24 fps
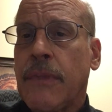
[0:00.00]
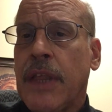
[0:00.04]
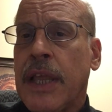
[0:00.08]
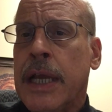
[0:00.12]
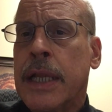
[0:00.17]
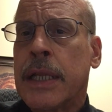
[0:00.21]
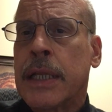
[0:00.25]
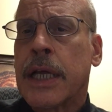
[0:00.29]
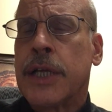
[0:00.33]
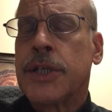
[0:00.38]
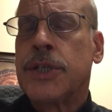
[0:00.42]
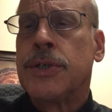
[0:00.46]

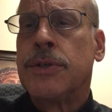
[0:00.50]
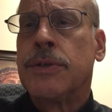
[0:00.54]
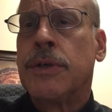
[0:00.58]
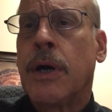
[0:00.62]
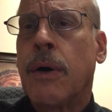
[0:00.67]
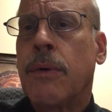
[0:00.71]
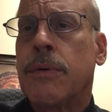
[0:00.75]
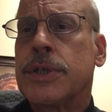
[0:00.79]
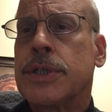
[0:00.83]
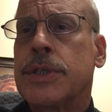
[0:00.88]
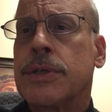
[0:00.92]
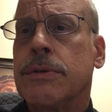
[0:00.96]
and let you
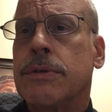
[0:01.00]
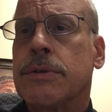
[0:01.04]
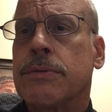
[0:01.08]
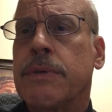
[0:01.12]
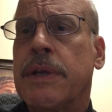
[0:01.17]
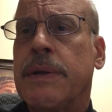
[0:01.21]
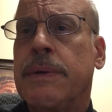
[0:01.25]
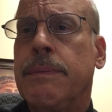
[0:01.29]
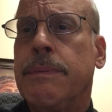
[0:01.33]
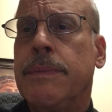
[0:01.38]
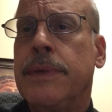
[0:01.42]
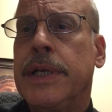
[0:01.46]
know as soon as
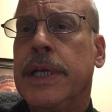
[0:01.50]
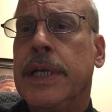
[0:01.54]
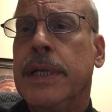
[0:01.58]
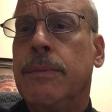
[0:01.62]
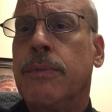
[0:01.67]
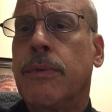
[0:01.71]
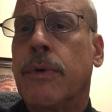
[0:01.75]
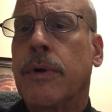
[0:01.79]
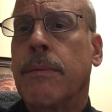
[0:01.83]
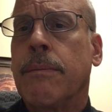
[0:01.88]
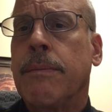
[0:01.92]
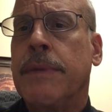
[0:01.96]
we
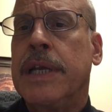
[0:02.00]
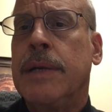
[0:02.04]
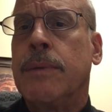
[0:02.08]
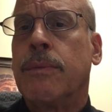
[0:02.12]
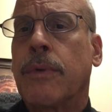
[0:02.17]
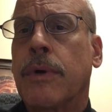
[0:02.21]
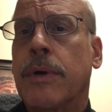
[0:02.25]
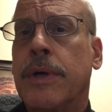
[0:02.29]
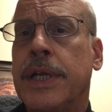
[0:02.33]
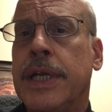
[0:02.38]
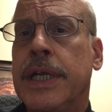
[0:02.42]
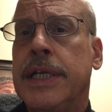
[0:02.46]
meet
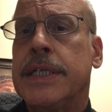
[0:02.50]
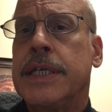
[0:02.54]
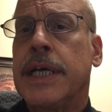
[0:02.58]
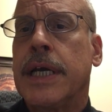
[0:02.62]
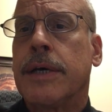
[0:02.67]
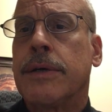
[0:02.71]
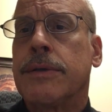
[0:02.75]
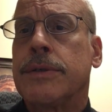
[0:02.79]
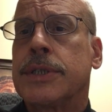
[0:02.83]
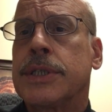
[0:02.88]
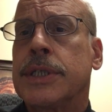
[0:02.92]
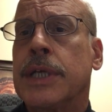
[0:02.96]
more
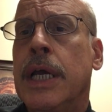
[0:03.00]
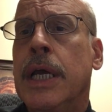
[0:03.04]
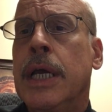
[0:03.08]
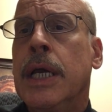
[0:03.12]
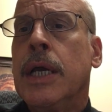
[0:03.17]
details.